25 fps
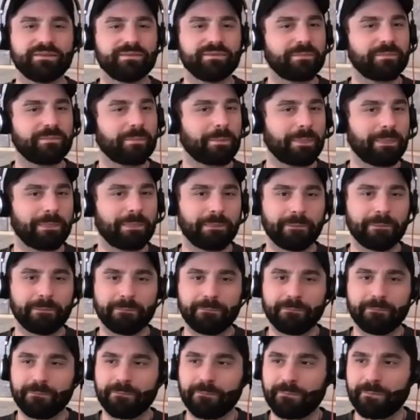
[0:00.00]
tough
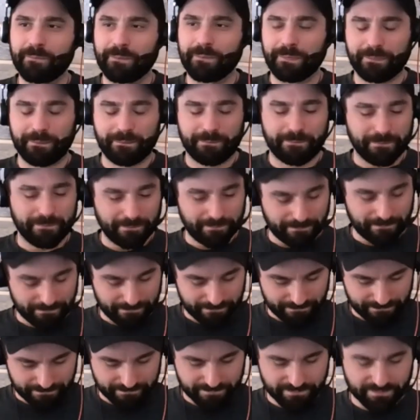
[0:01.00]
mindset, there's no way you're
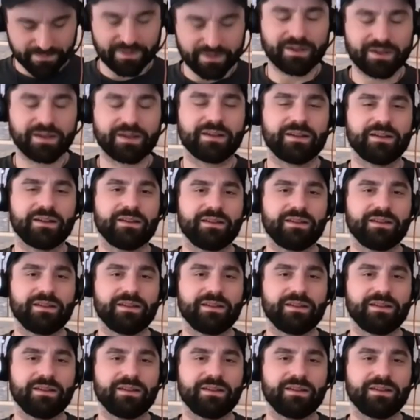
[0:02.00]
going out of it.